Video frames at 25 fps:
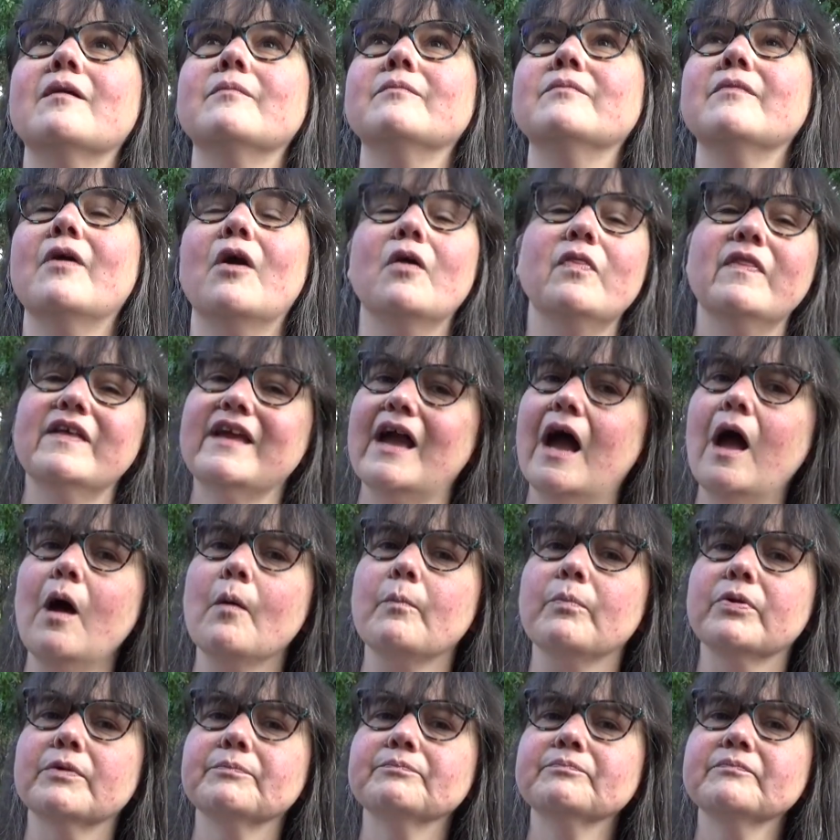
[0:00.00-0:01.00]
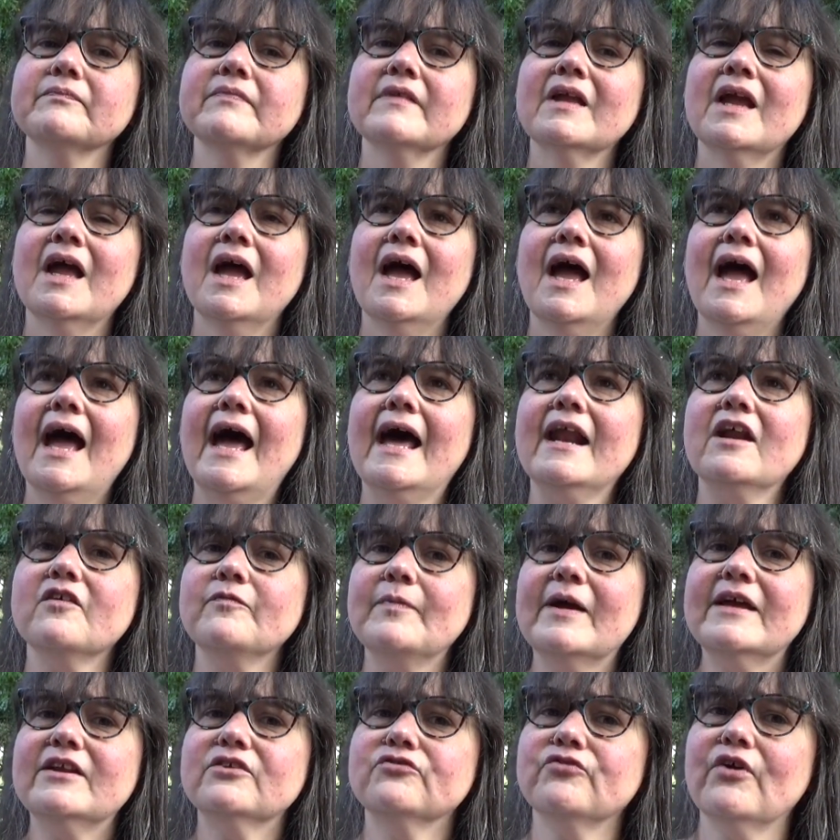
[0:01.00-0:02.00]
on the up. And I've
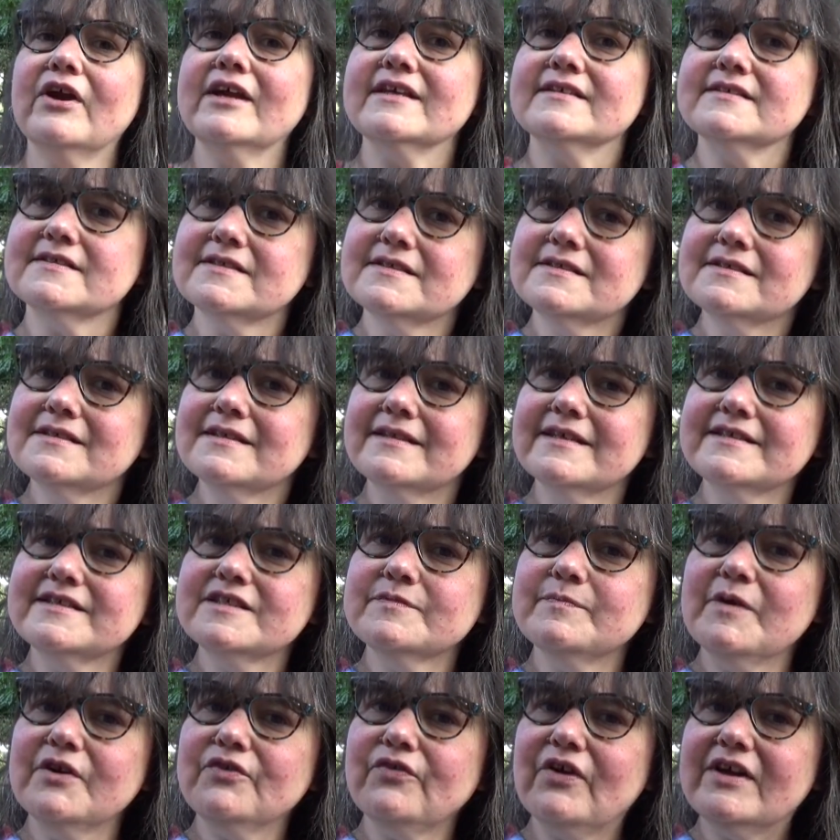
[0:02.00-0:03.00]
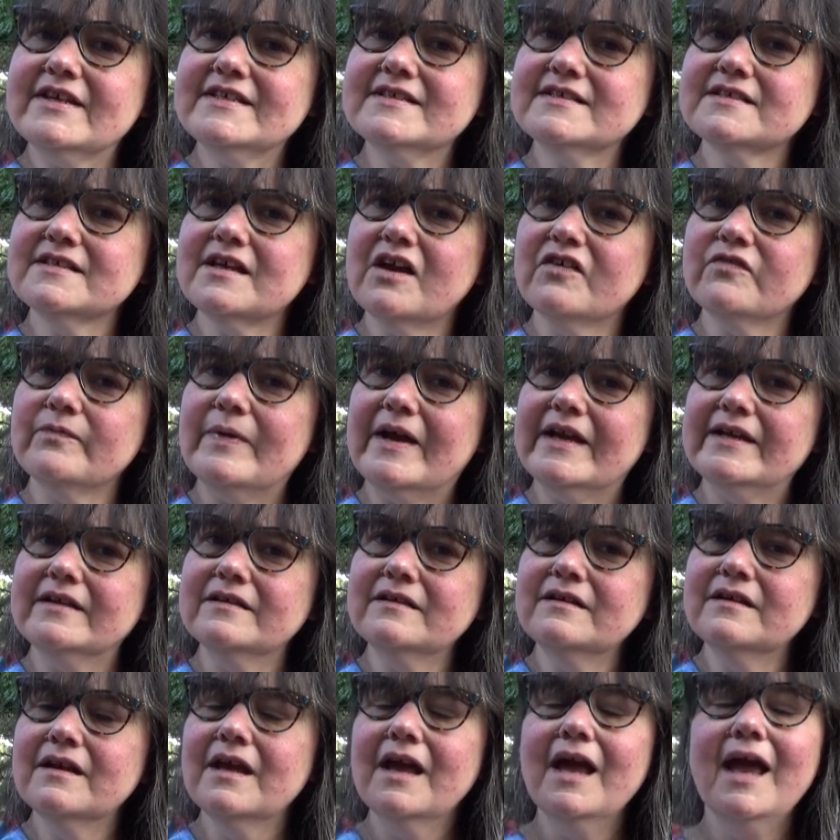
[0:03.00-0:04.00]
made a dress. This is my dress. I've made
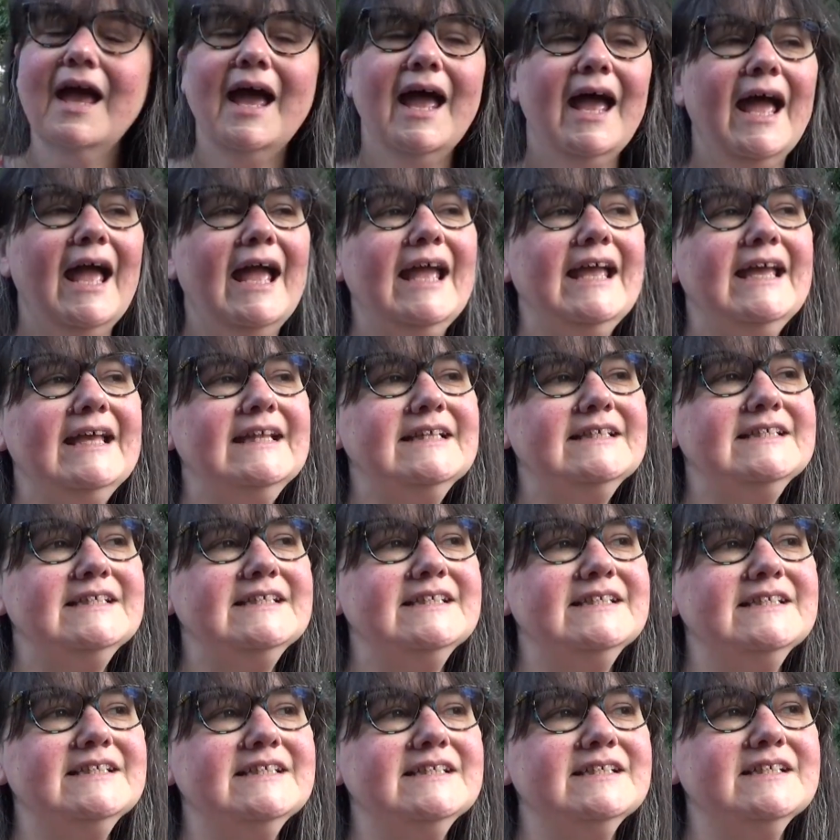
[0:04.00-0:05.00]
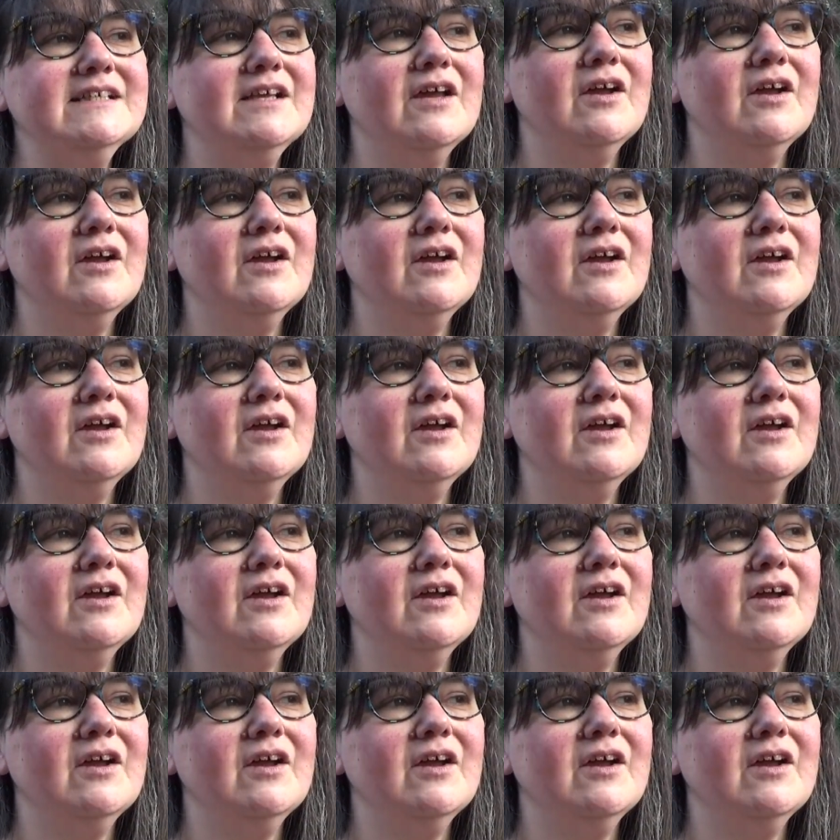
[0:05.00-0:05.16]
it. It's